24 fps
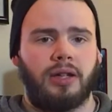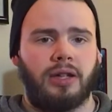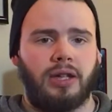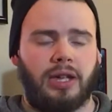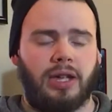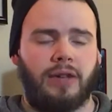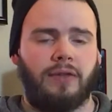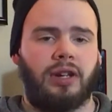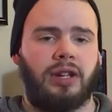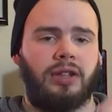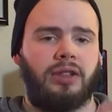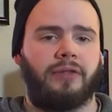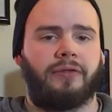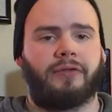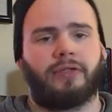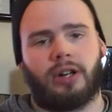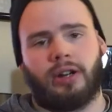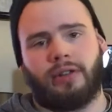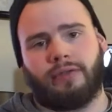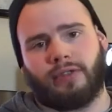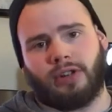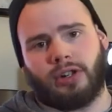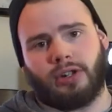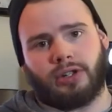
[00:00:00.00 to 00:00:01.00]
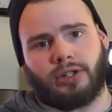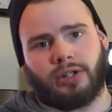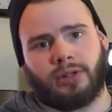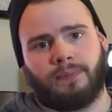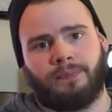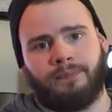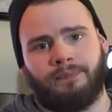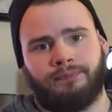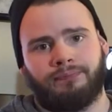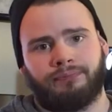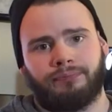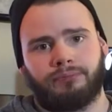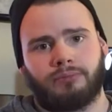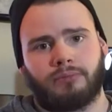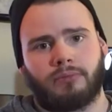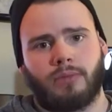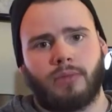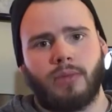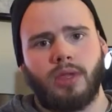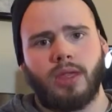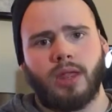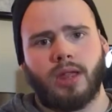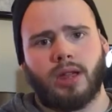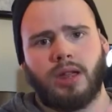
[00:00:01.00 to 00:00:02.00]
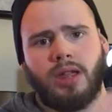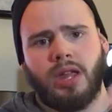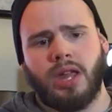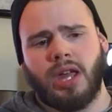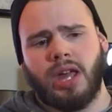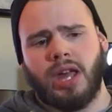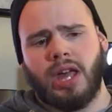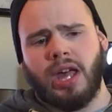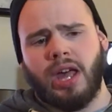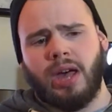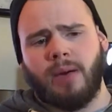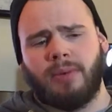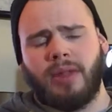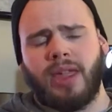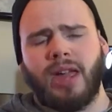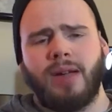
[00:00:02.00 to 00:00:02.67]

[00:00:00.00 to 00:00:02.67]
even in the free version. But I